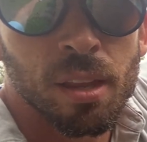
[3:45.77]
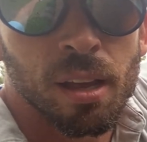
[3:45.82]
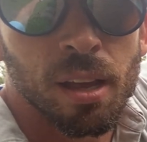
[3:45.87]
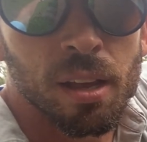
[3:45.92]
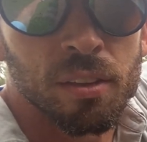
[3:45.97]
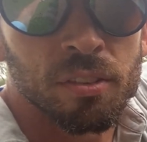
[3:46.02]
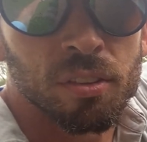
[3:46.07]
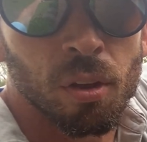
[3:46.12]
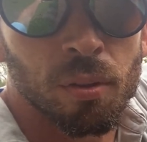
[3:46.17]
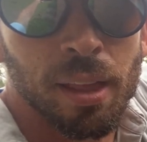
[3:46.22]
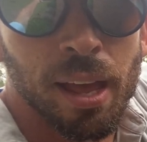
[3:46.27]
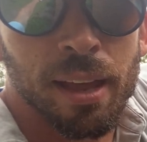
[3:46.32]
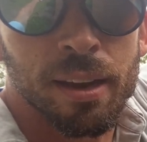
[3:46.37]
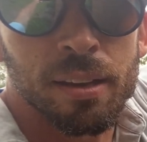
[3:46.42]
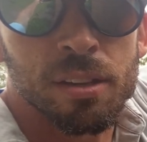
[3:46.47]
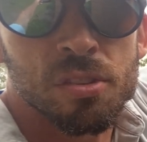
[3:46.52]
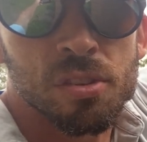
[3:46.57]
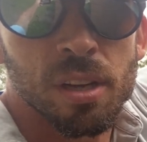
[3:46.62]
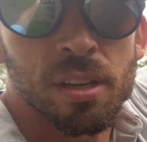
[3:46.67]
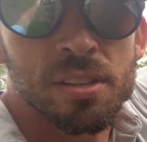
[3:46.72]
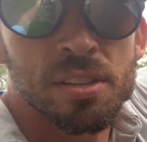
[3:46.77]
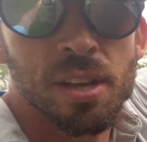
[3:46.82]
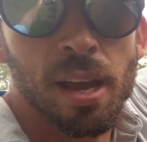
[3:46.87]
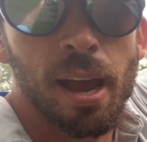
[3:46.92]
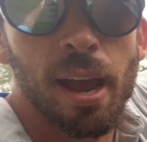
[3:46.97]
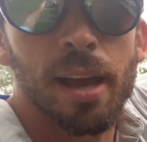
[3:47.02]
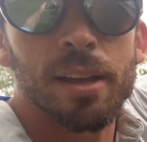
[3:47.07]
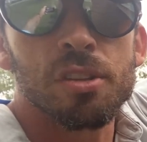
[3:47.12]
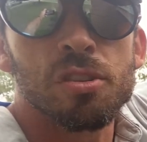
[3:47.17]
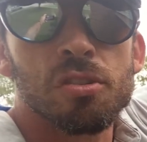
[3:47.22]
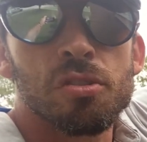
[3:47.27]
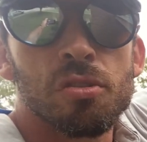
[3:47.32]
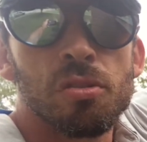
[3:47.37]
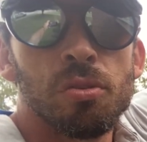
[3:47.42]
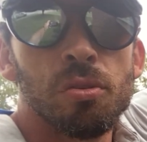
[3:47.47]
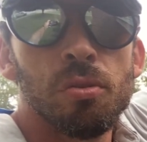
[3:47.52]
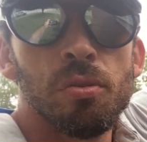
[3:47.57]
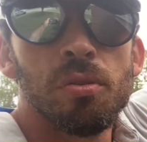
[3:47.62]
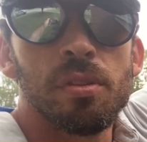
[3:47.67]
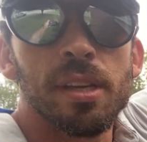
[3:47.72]
And so that is attached
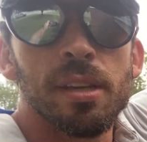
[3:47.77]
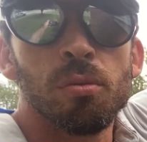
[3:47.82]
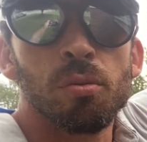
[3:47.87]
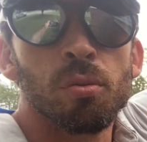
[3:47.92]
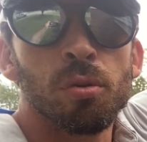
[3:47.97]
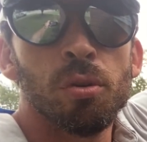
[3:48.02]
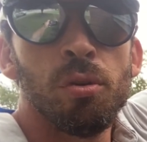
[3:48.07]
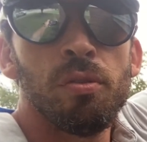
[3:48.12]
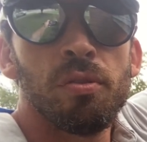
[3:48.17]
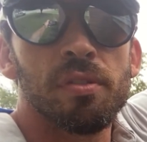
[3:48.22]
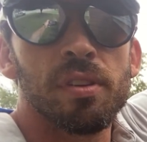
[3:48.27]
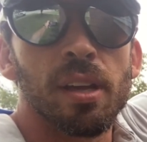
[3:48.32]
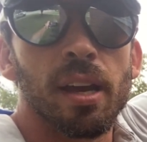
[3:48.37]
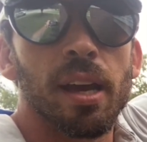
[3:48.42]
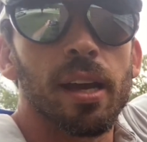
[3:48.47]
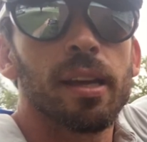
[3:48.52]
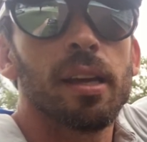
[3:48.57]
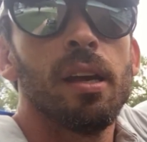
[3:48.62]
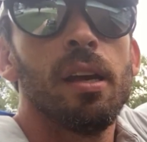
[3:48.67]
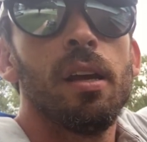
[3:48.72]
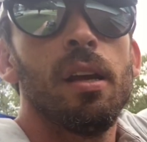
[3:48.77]
to the roof deck.